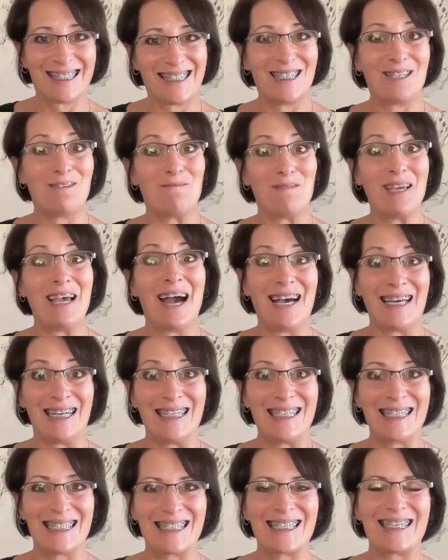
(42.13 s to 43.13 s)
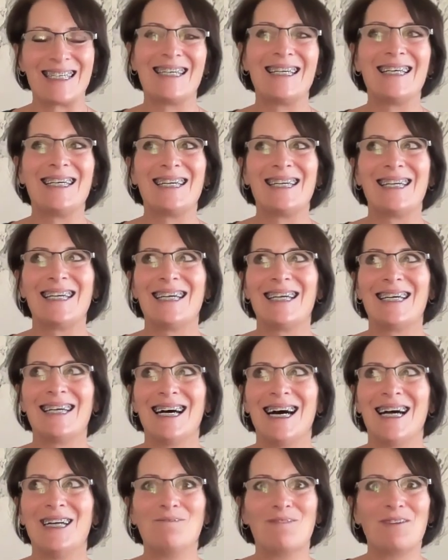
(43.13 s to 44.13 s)
to be honest,
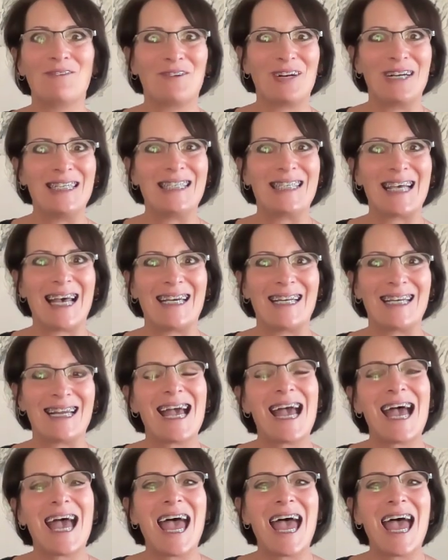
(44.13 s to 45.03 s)
I'm going to rephrase that.